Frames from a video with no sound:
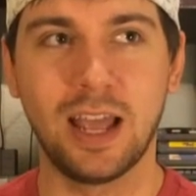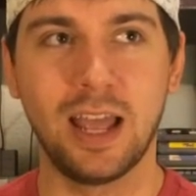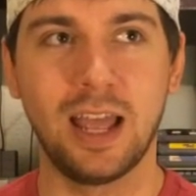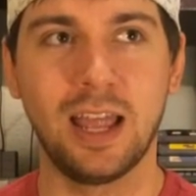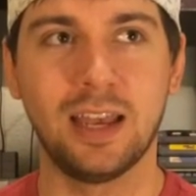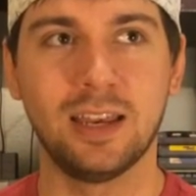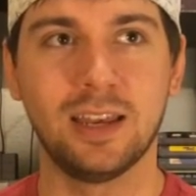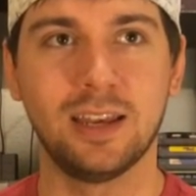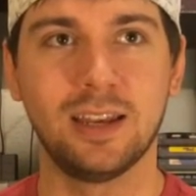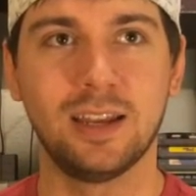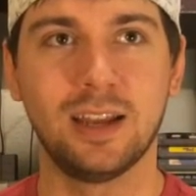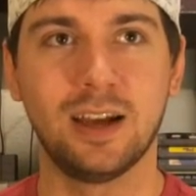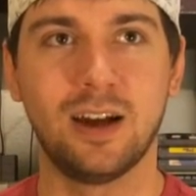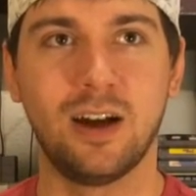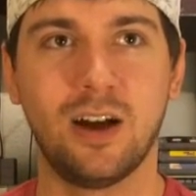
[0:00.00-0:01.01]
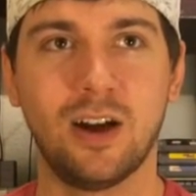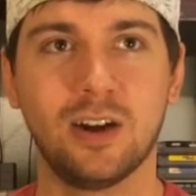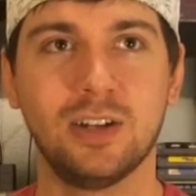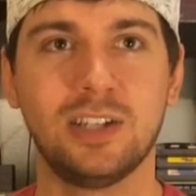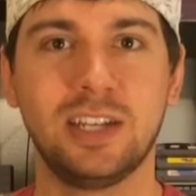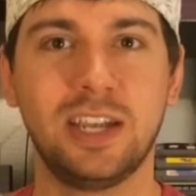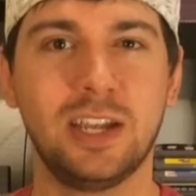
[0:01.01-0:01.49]
and
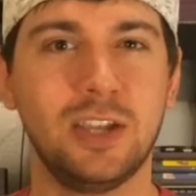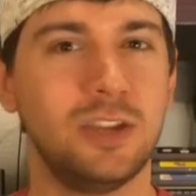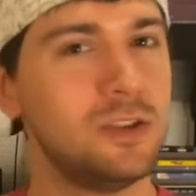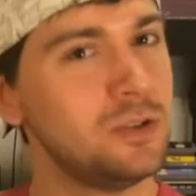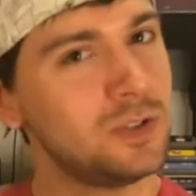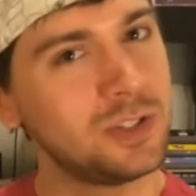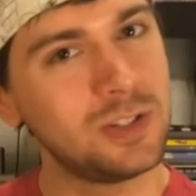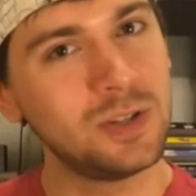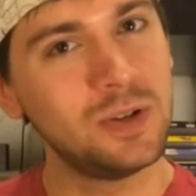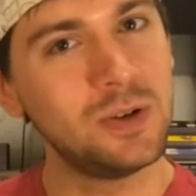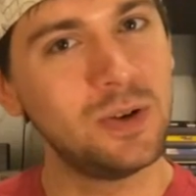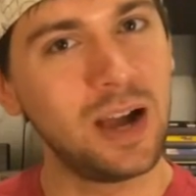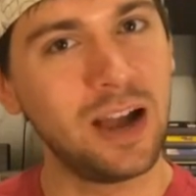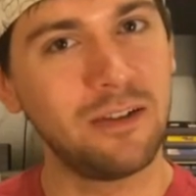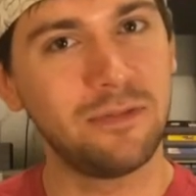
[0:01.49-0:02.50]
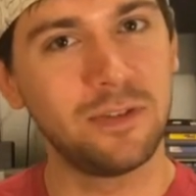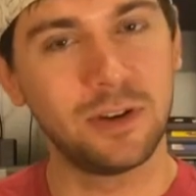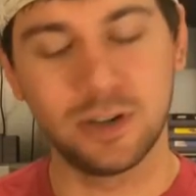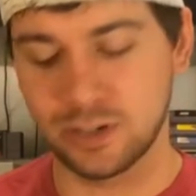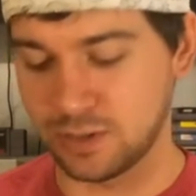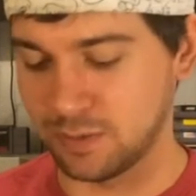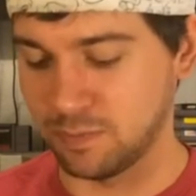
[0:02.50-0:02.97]
hard to get used to at
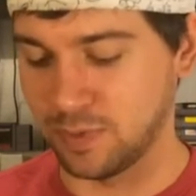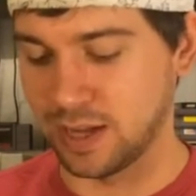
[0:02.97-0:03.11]
first,